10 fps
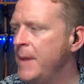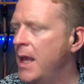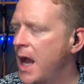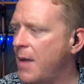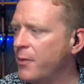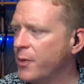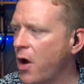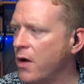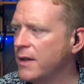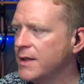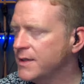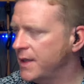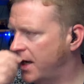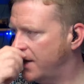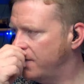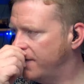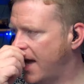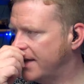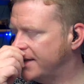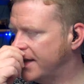But regardless, you've
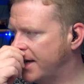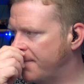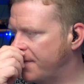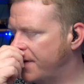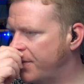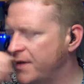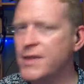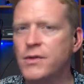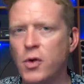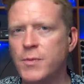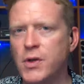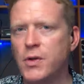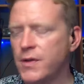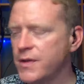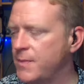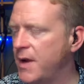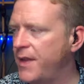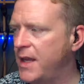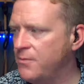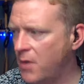got the business groups earlier this month
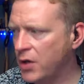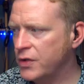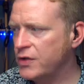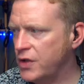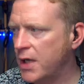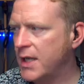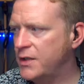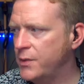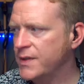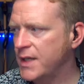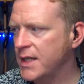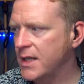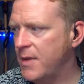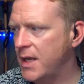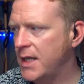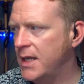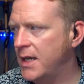in March talking to a Senate committee